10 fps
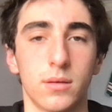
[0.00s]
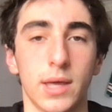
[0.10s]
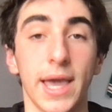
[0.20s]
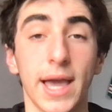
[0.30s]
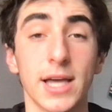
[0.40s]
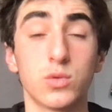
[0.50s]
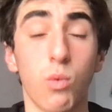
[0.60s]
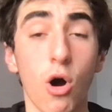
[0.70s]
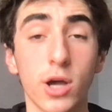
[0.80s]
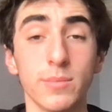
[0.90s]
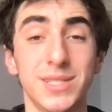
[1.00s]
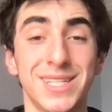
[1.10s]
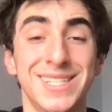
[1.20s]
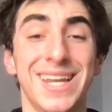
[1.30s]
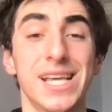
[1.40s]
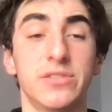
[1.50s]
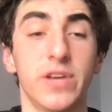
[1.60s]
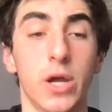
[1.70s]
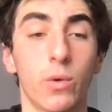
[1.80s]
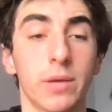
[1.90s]
Hey guys, welcome to today's
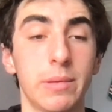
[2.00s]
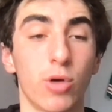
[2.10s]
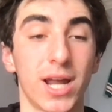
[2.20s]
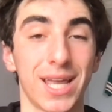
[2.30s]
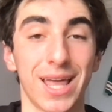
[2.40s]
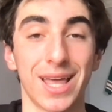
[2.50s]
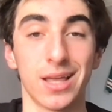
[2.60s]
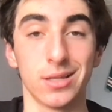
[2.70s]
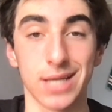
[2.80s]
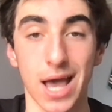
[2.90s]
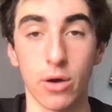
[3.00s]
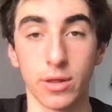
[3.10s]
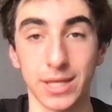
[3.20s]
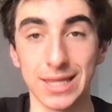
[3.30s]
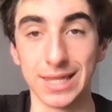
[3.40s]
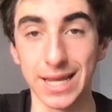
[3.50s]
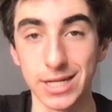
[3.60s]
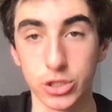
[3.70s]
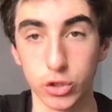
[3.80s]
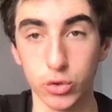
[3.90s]
video. We're going to be breaking down the
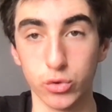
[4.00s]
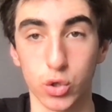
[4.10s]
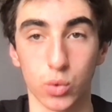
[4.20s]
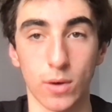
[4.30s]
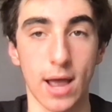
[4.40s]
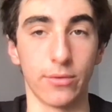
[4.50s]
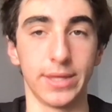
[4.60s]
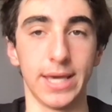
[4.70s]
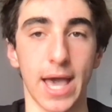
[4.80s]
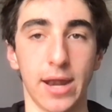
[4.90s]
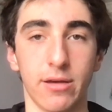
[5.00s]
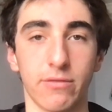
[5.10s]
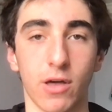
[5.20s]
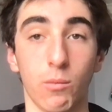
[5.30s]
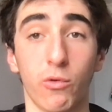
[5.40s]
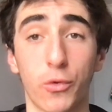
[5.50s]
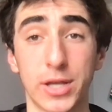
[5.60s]
latest news around the N F L. Before we get